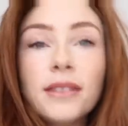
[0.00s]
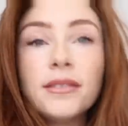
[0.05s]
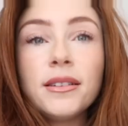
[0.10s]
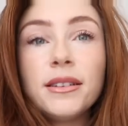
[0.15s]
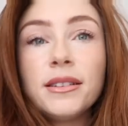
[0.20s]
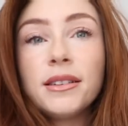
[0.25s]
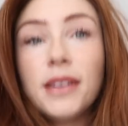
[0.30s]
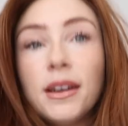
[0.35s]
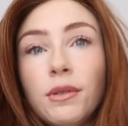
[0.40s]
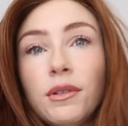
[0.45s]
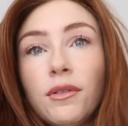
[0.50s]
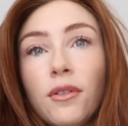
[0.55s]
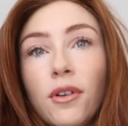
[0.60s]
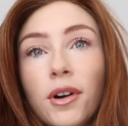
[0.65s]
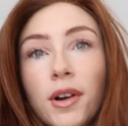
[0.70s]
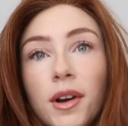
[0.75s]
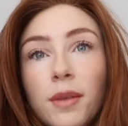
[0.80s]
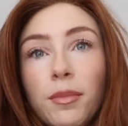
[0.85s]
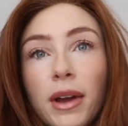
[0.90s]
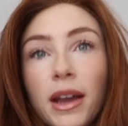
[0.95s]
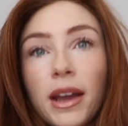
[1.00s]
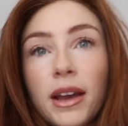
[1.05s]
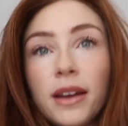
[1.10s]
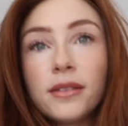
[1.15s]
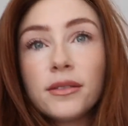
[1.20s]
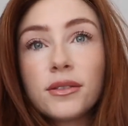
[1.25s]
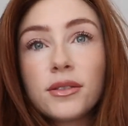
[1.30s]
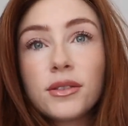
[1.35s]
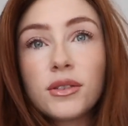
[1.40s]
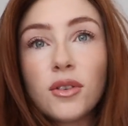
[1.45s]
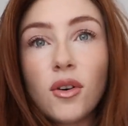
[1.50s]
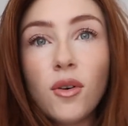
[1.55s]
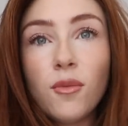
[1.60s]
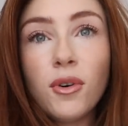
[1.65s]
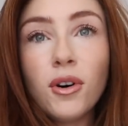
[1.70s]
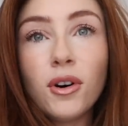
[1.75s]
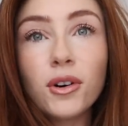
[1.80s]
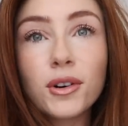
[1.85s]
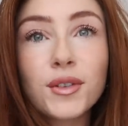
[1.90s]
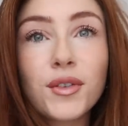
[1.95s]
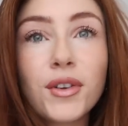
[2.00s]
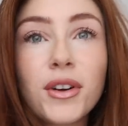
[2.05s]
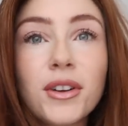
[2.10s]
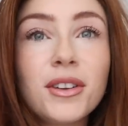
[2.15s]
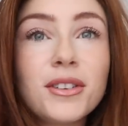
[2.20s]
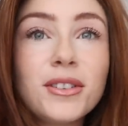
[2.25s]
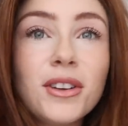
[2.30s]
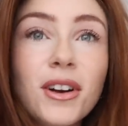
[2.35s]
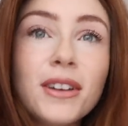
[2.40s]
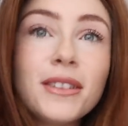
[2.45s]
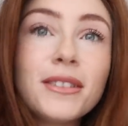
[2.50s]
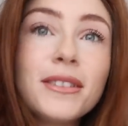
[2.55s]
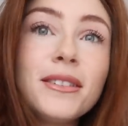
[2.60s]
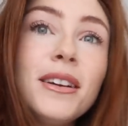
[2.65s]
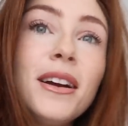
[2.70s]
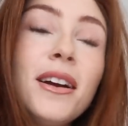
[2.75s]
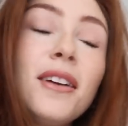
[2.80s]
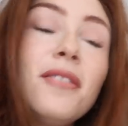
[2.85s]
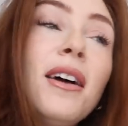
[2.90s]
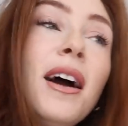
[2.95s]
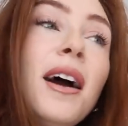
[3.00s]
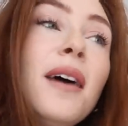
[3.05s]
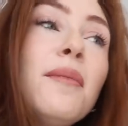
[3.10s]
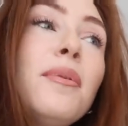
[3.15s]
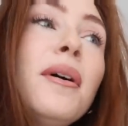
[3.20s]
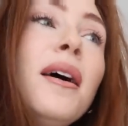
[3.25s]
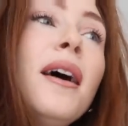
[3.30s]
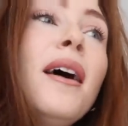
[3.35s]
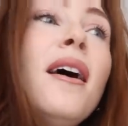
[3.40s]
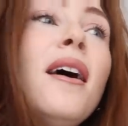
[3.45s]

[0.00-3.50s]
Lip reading: as I said, we've already paid so much for the Dyson Airwrap.